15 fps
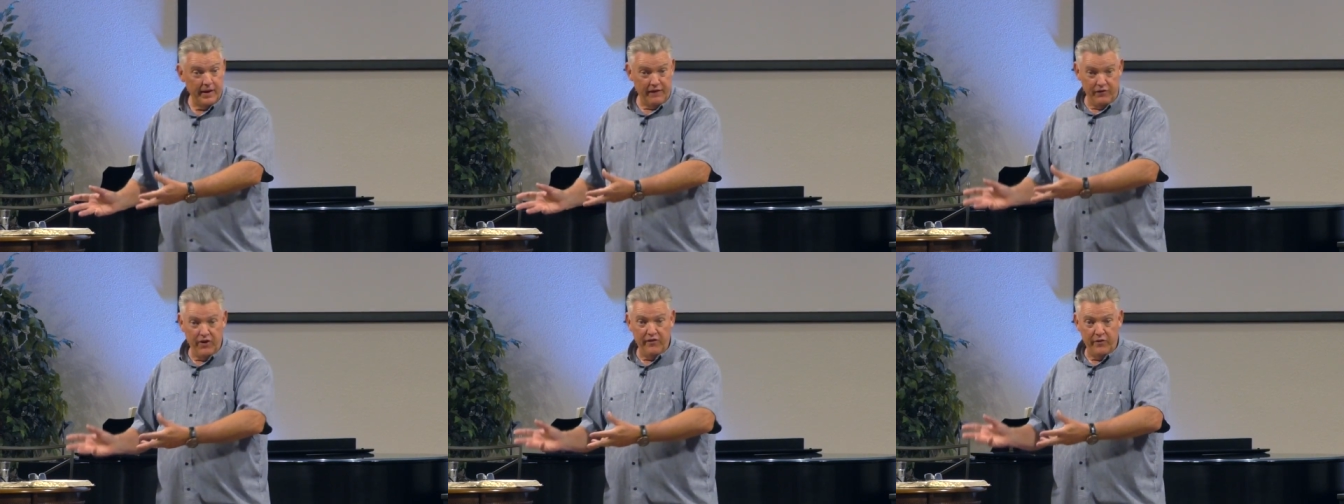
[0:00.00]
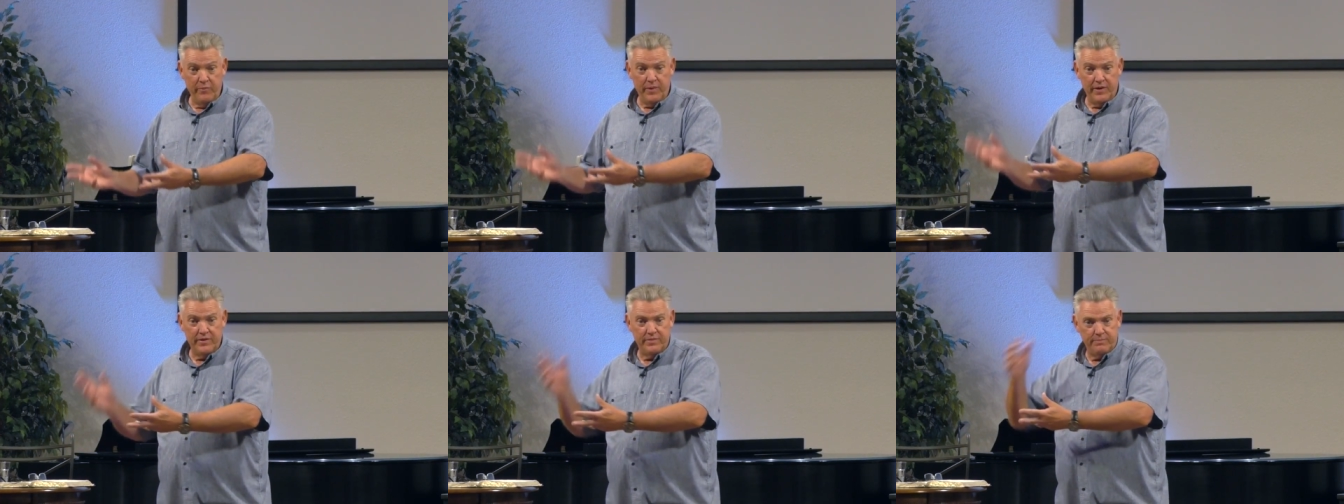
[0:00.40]
Have you ever
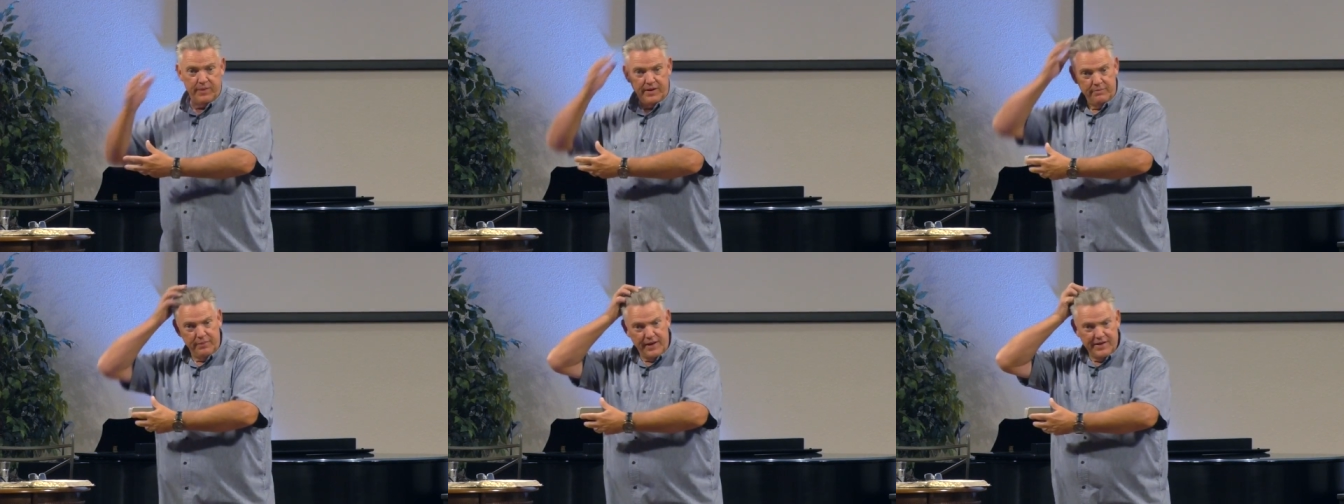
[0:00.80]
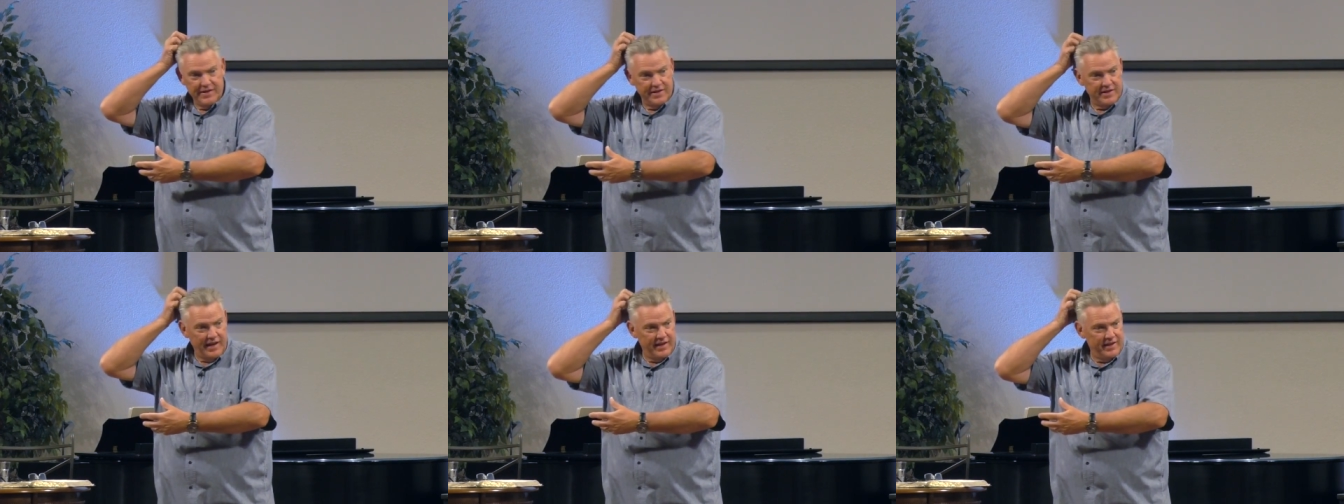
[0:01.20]
been in
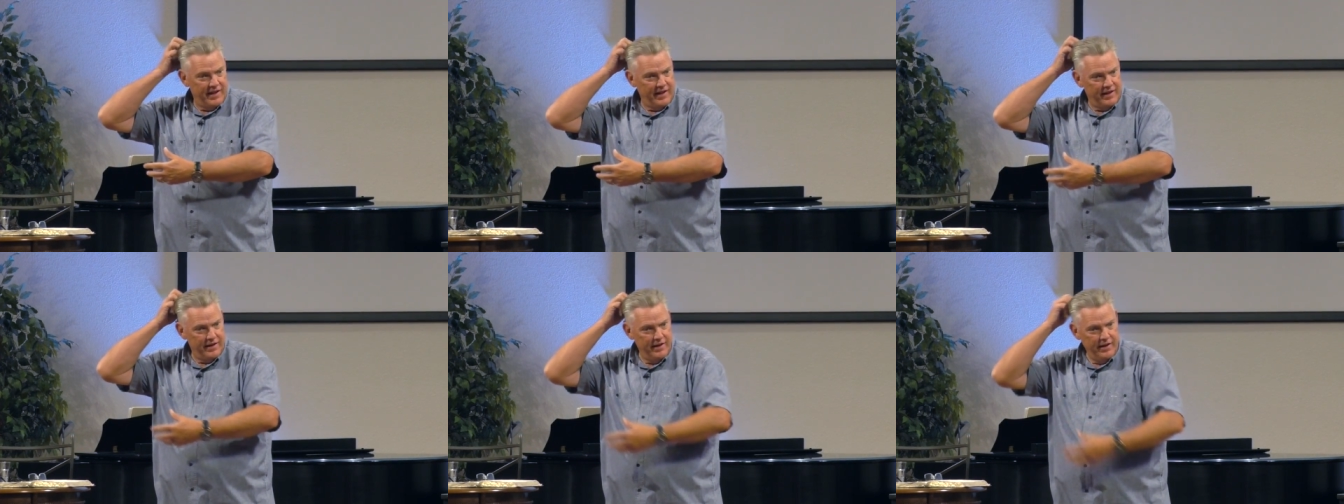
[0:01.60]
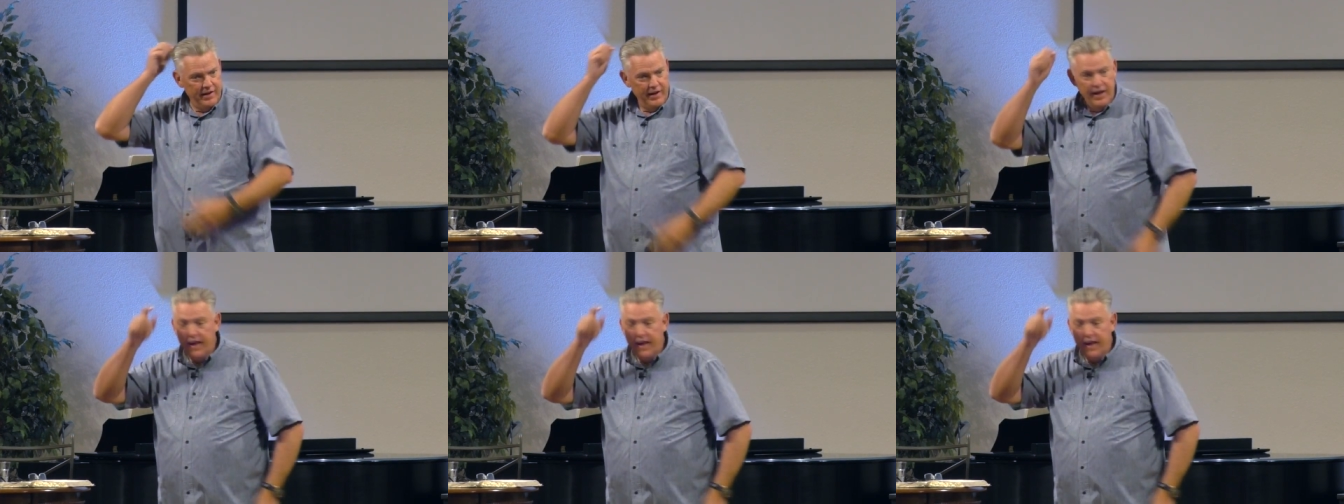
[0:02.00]
places like that?